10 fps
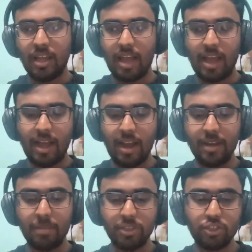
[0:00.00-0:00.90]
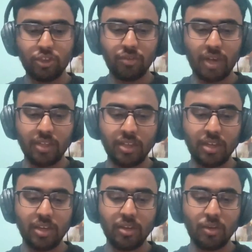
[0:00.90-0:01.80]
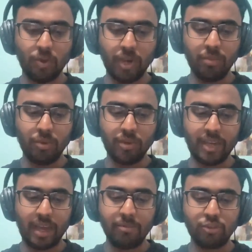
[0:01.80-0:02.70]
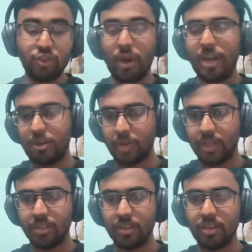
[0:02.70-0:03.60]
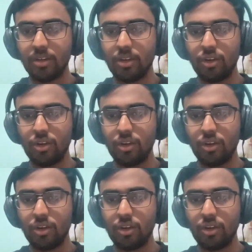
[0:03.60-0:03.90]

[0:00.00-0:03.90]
and a bunch of other coding boot camps joined together